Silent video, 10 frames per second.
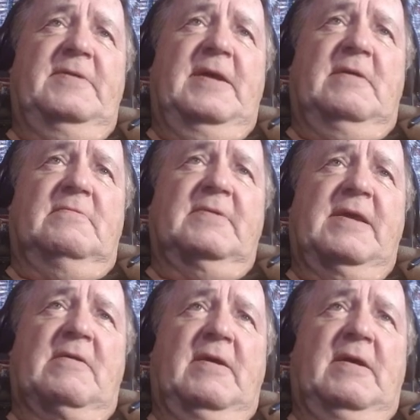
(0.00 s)
I don't
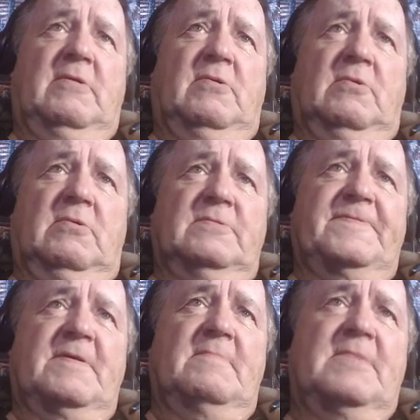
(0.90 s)
care how old
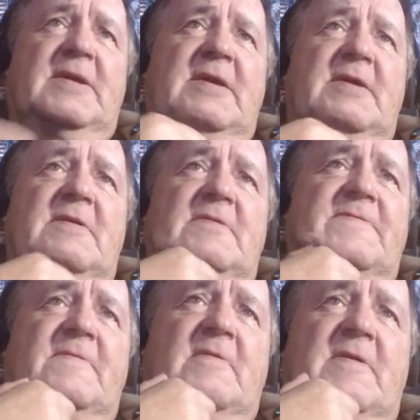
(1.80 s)
somebody
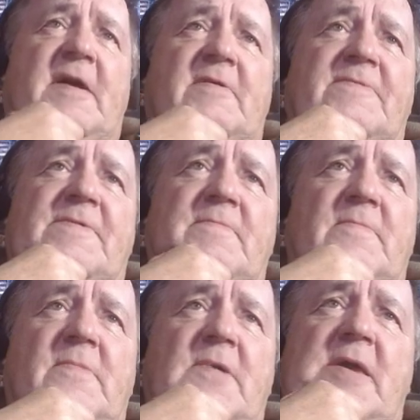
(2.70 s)
is or how
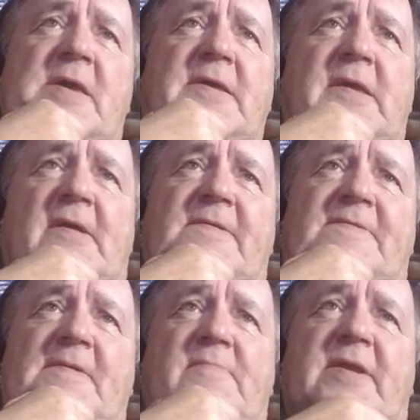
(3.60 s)
young
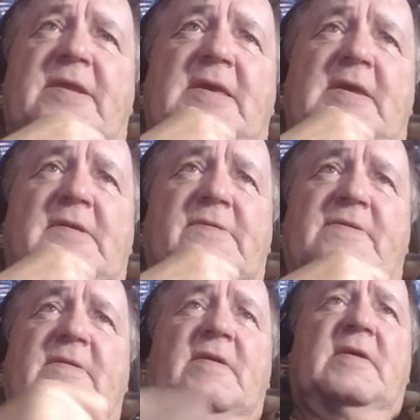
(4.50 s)
somebody
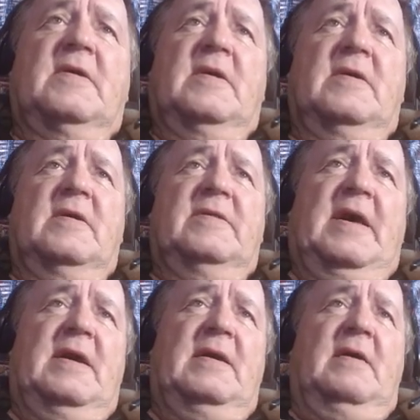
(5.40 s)
is,
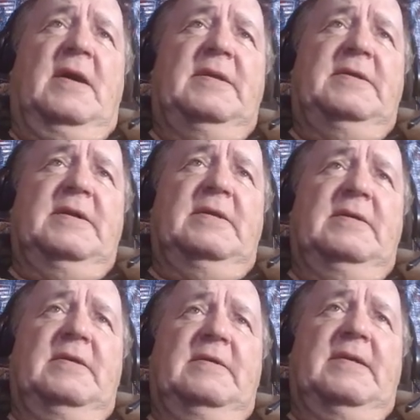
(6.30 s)
that idea
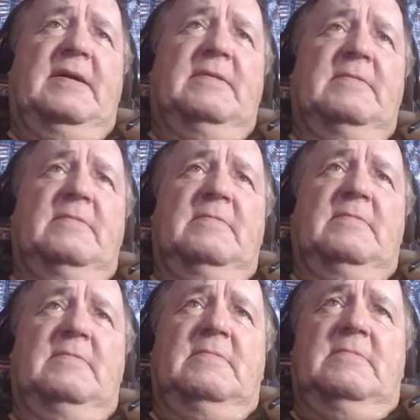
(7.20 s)
and that
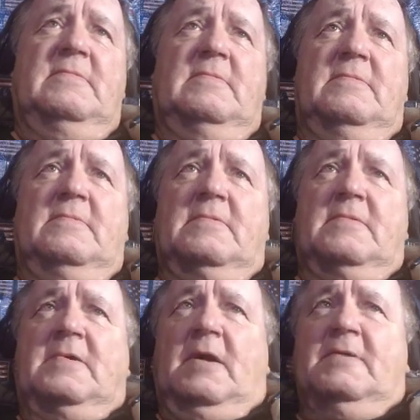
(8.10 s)

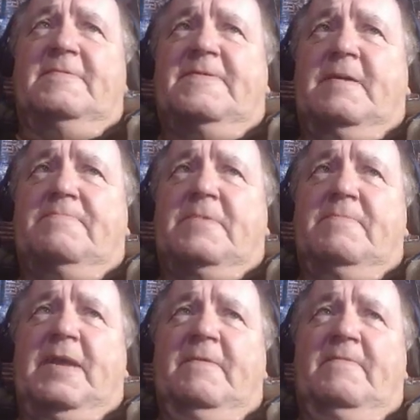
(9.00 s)
concept of
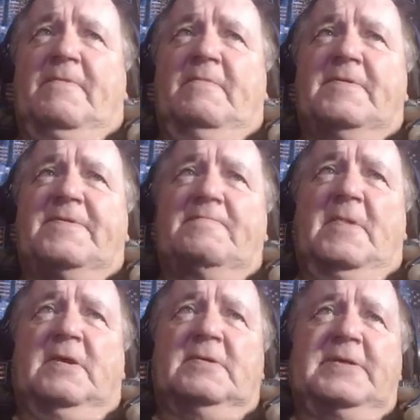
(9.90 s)
being from a
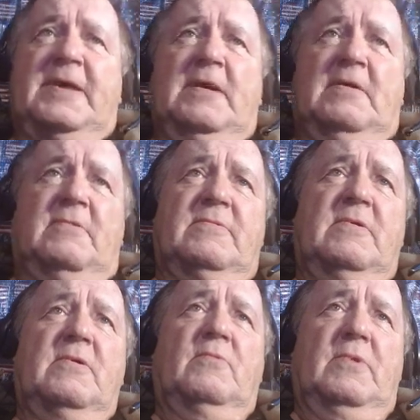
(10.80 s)
small town
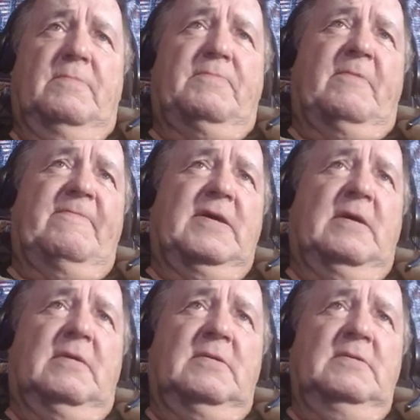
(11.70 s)
will prevail.